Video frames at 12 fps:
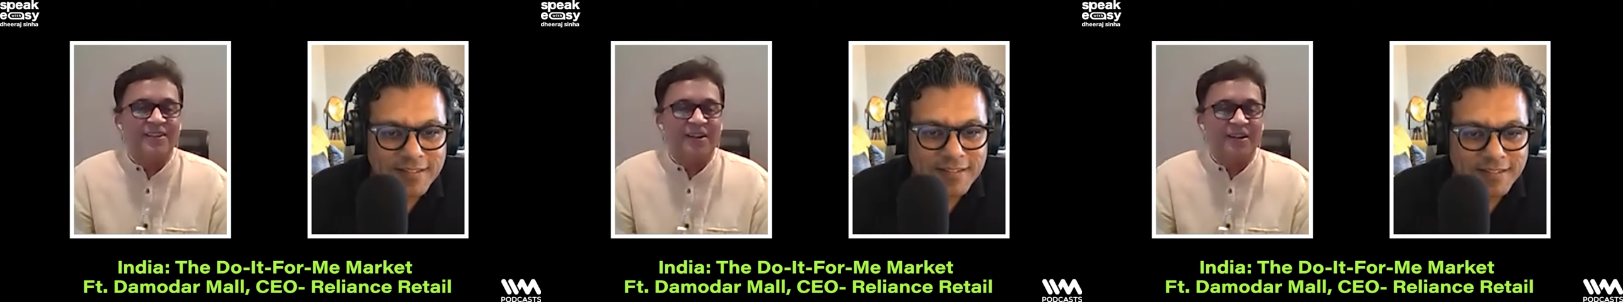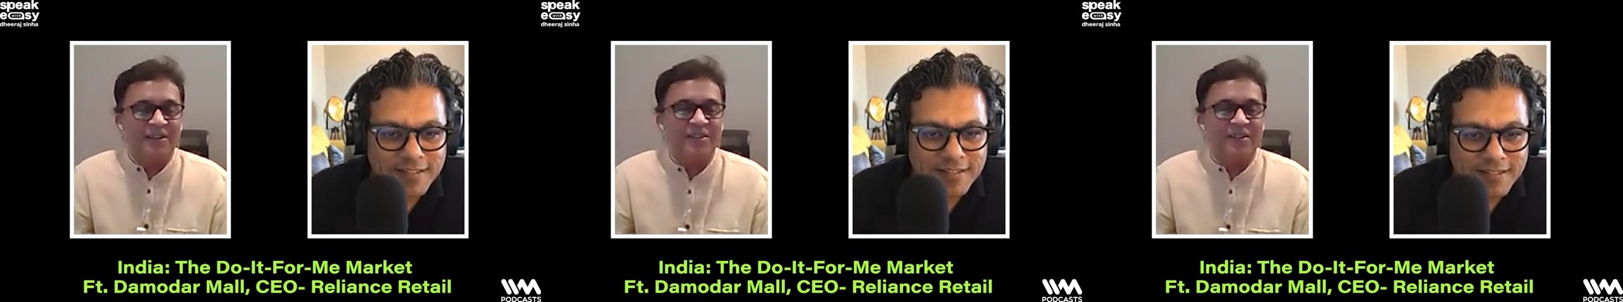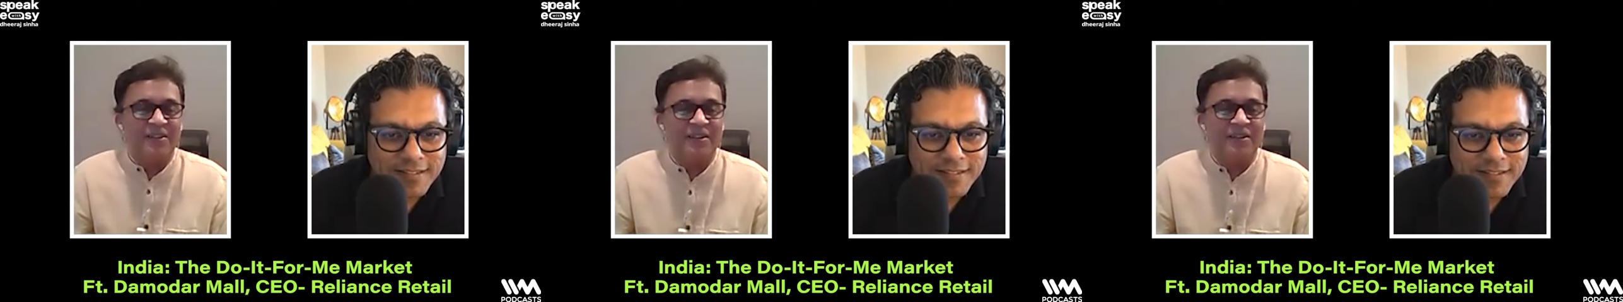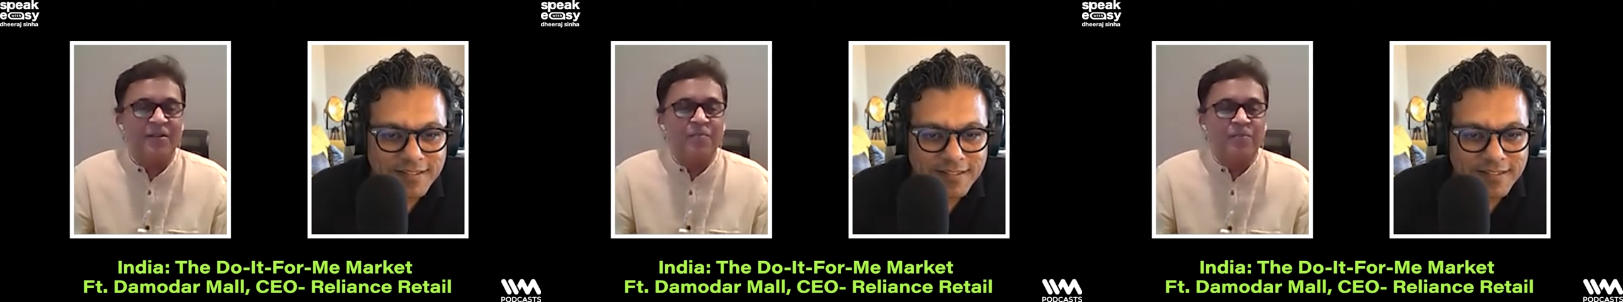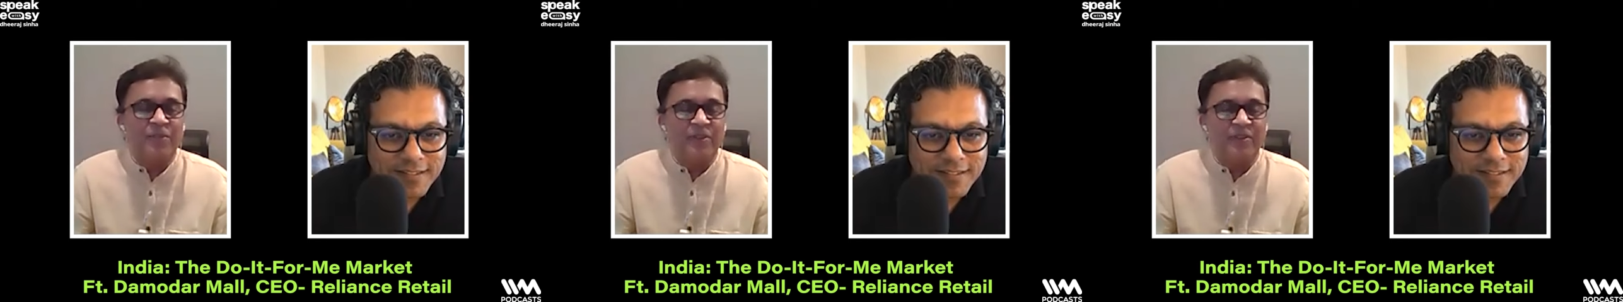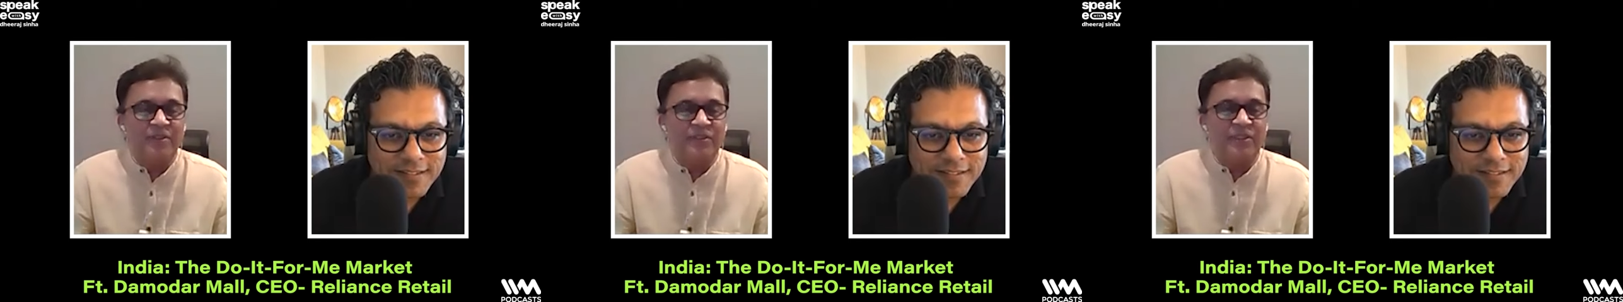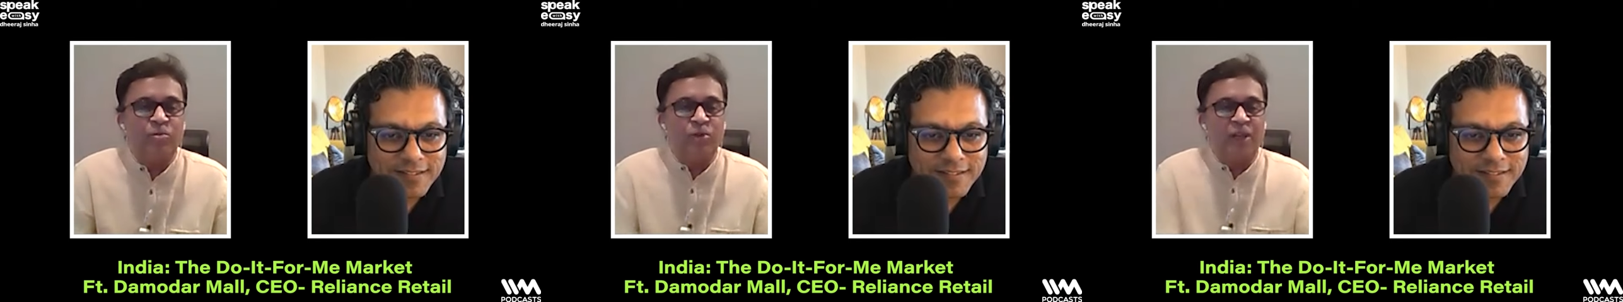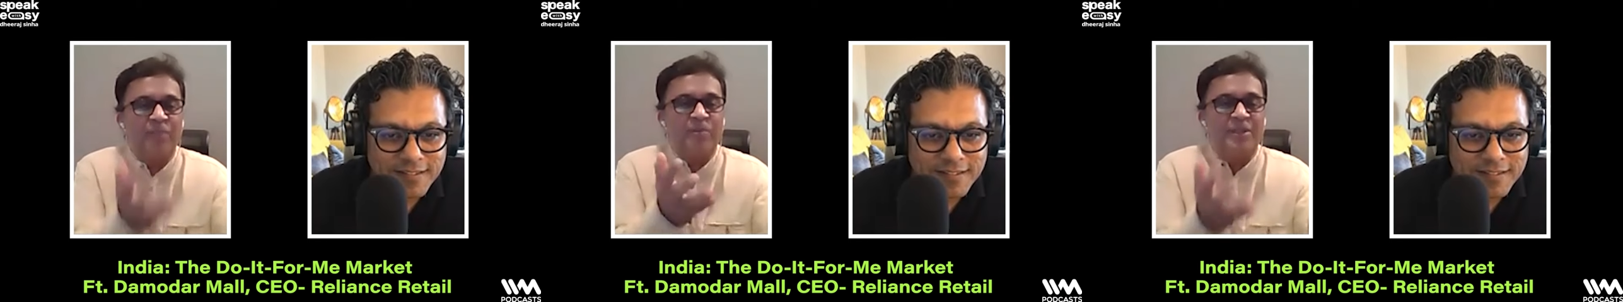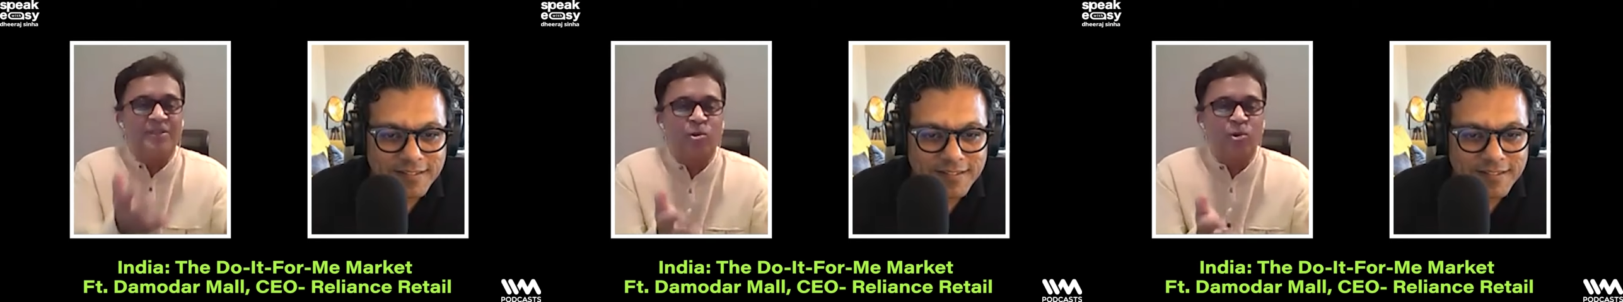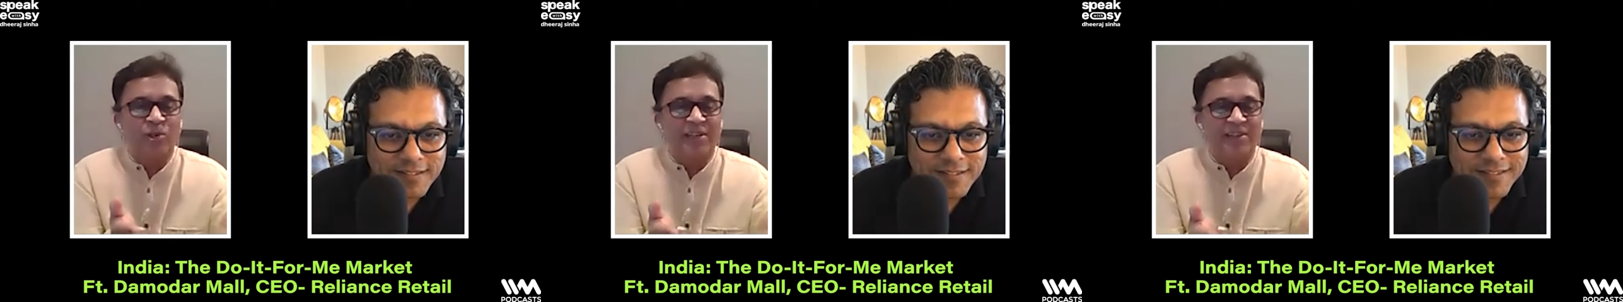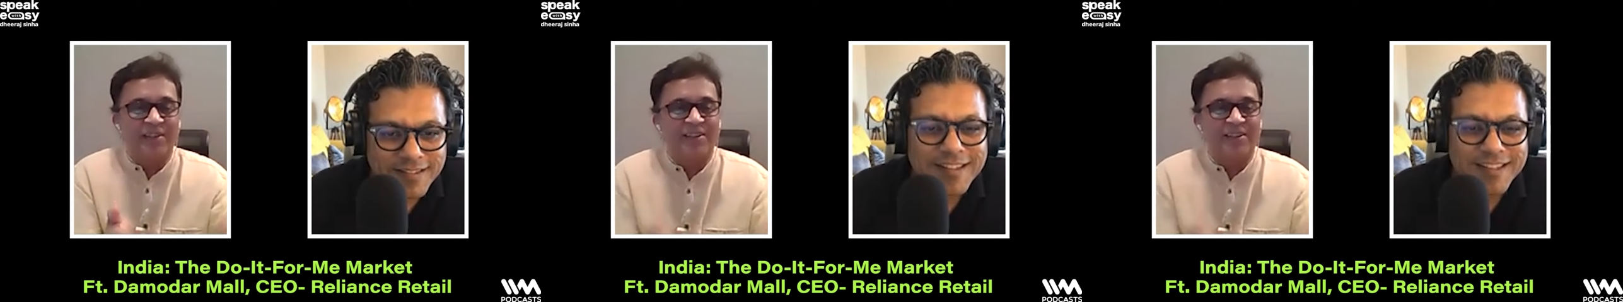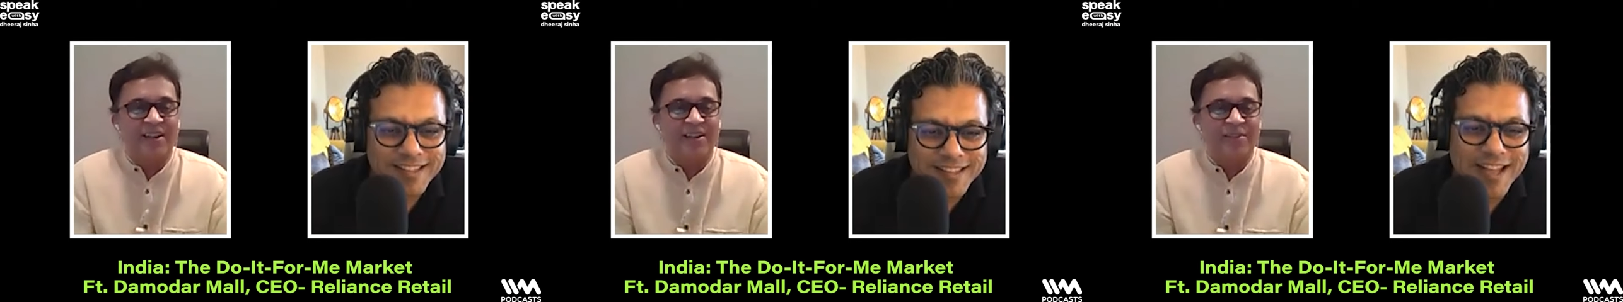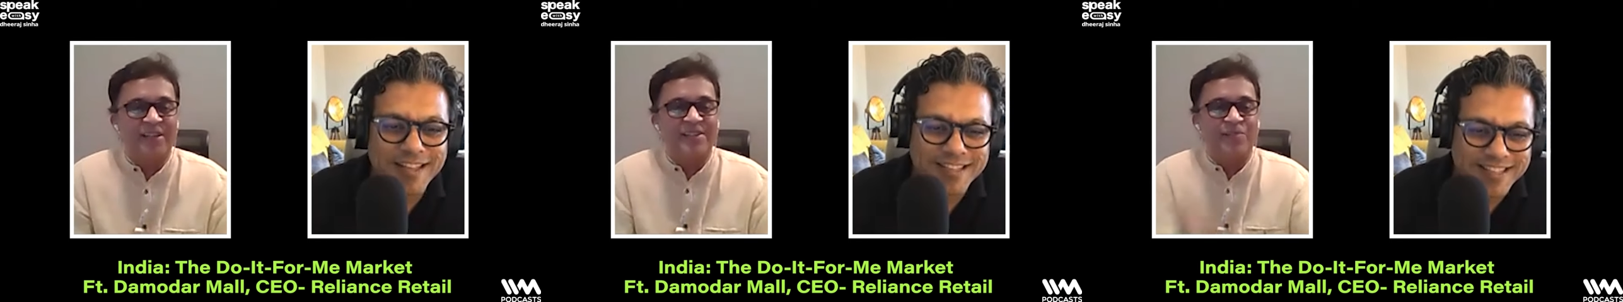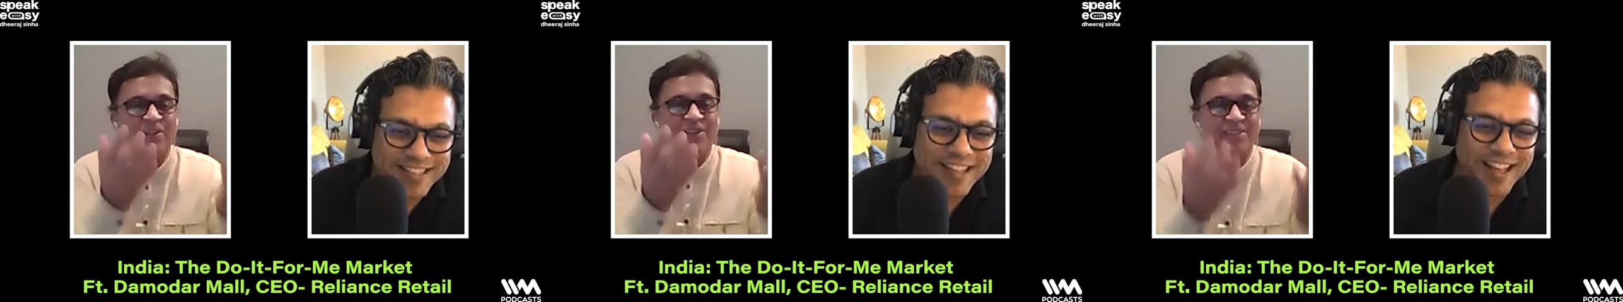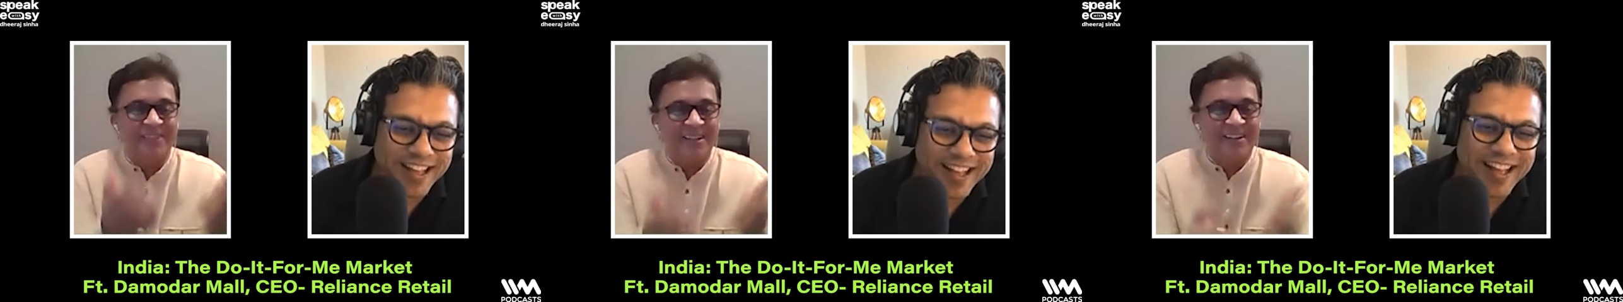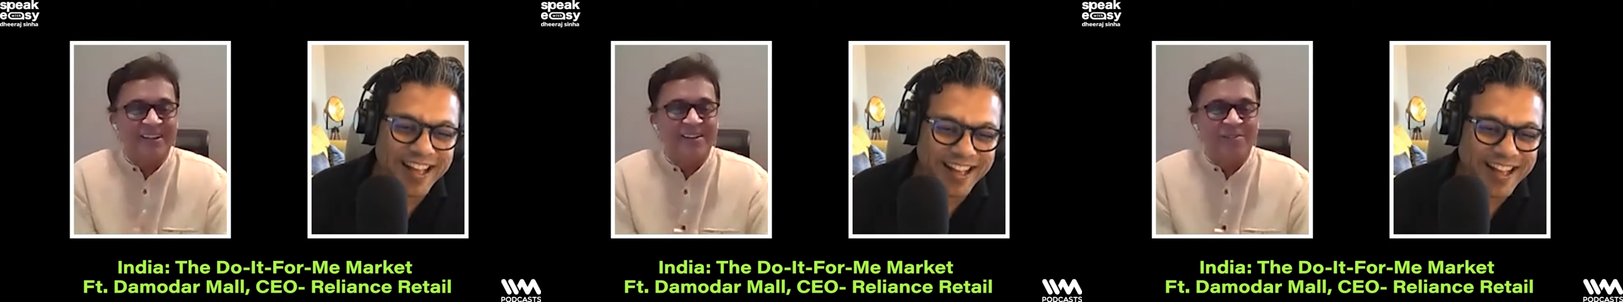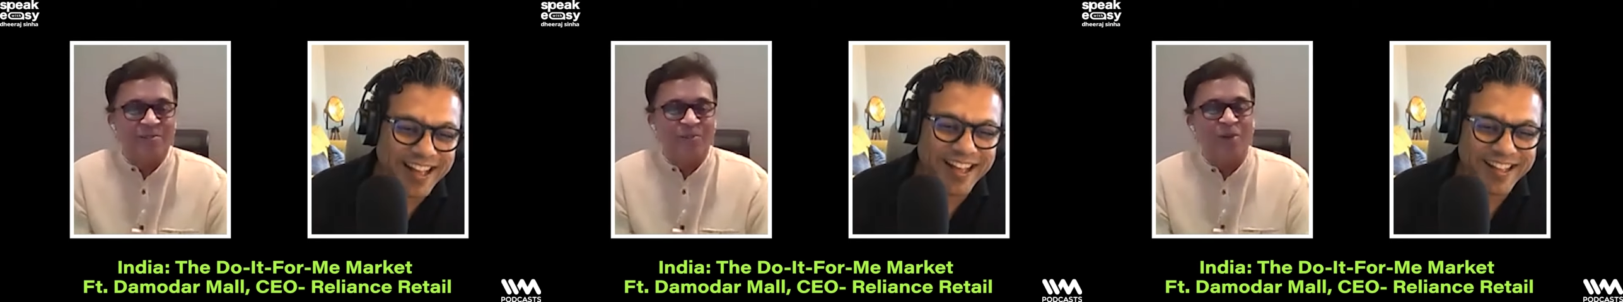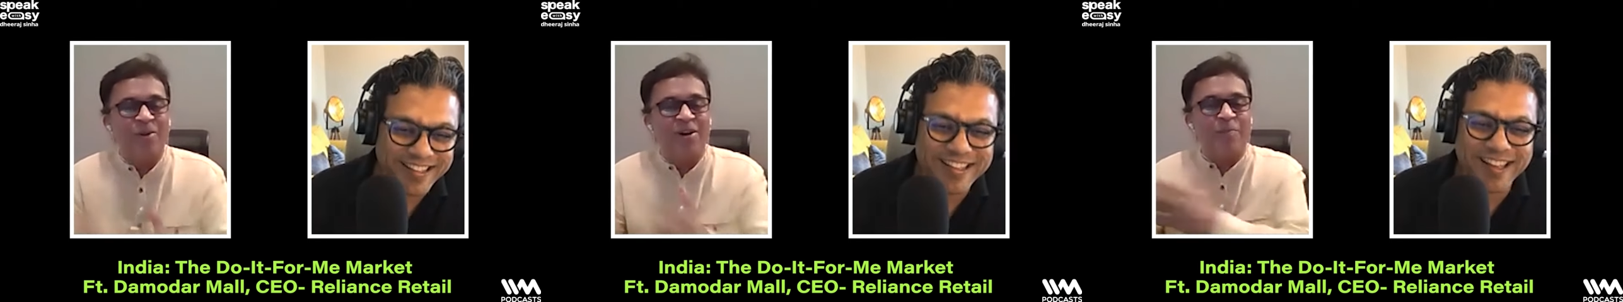Speaker 1: the stimuli being thrown at her are very different from her